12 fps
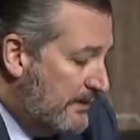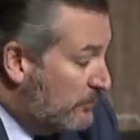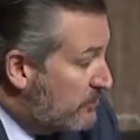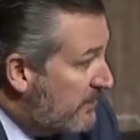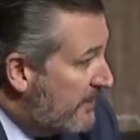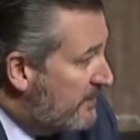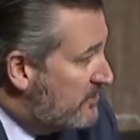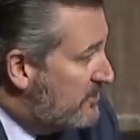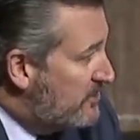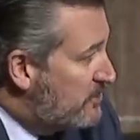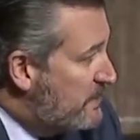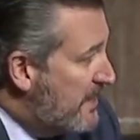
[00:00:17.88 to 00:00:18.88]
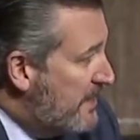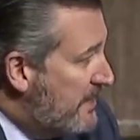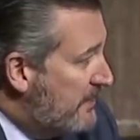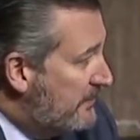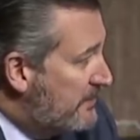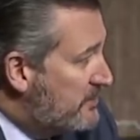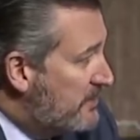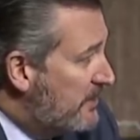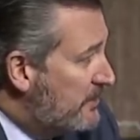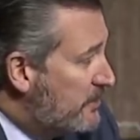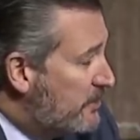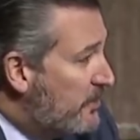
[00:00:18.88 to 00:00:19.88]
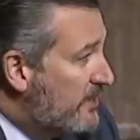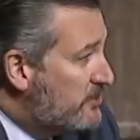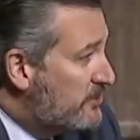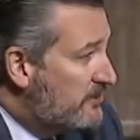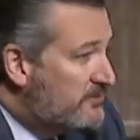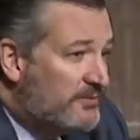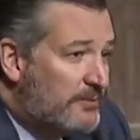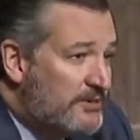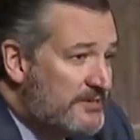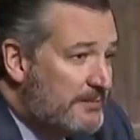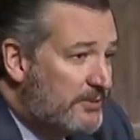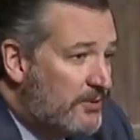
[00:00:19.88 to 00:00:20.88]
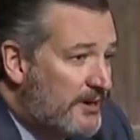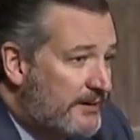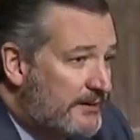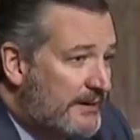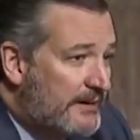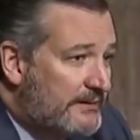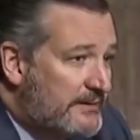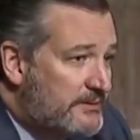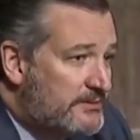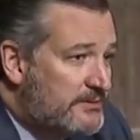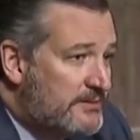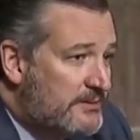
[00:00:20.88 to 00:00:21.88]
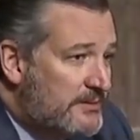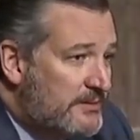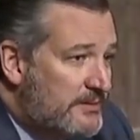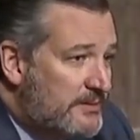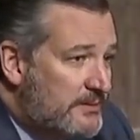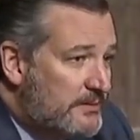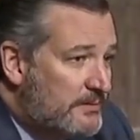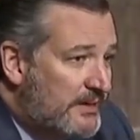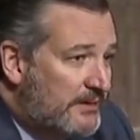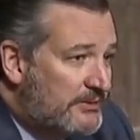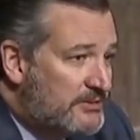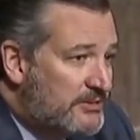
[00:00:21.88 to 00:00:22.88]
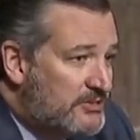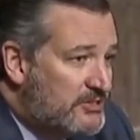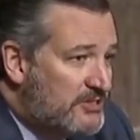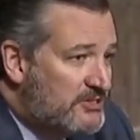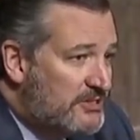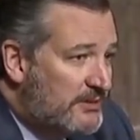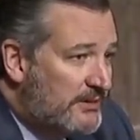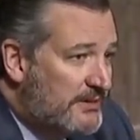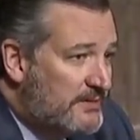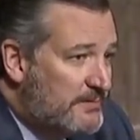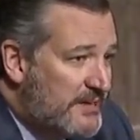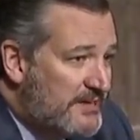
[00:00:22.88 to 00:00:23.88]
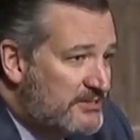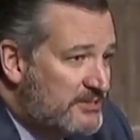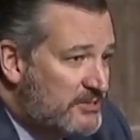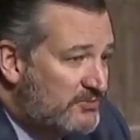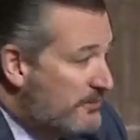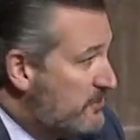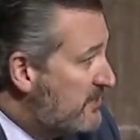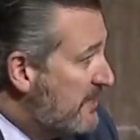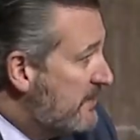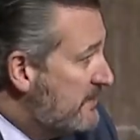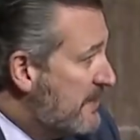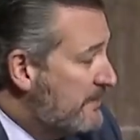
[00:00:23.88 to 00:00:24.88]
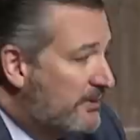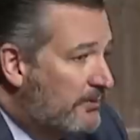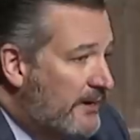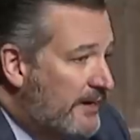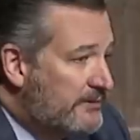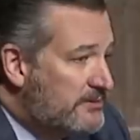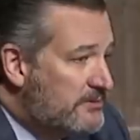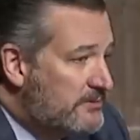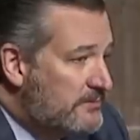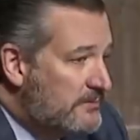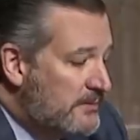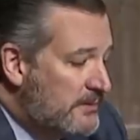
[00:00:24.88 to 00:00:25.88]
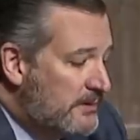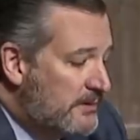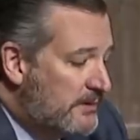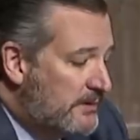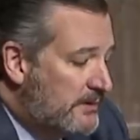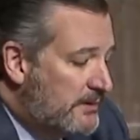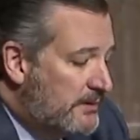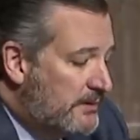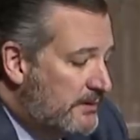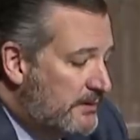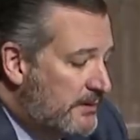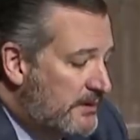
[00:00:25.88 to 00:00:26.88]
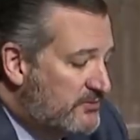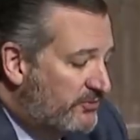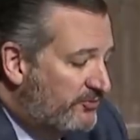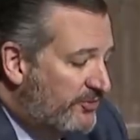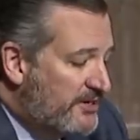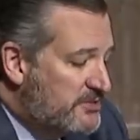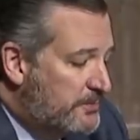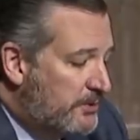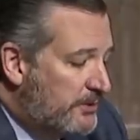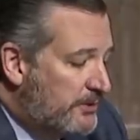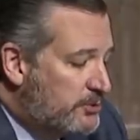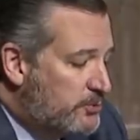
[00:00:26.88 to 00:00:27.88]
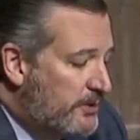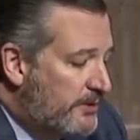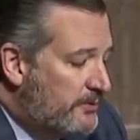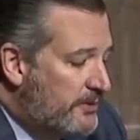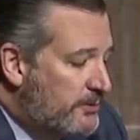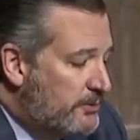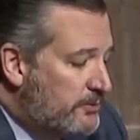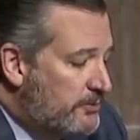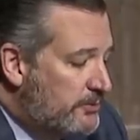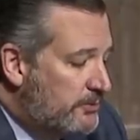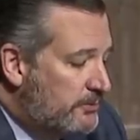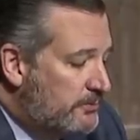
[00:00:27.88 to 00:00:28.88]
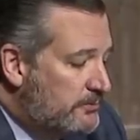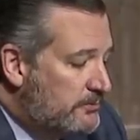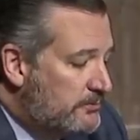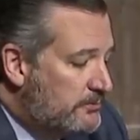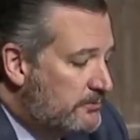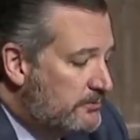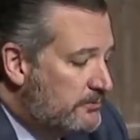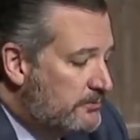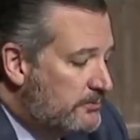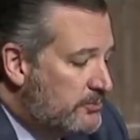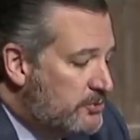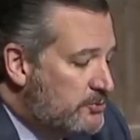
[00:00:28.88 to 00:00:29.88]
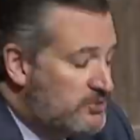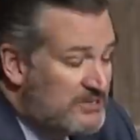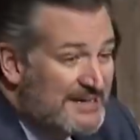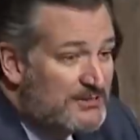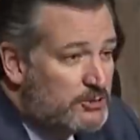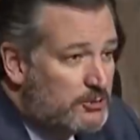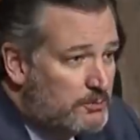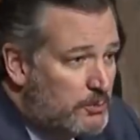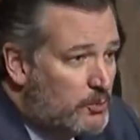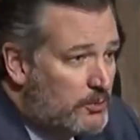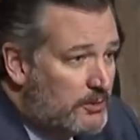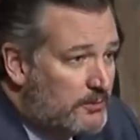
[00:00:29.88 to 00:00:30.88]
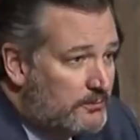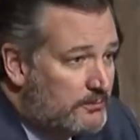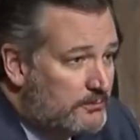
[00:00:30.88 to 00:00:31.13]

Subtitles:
I will say it's dismaying listening to the questions from our Democratic colleagues, because consistently the message from Senate Democrats is for Facebook and Twitter and Google to censor more,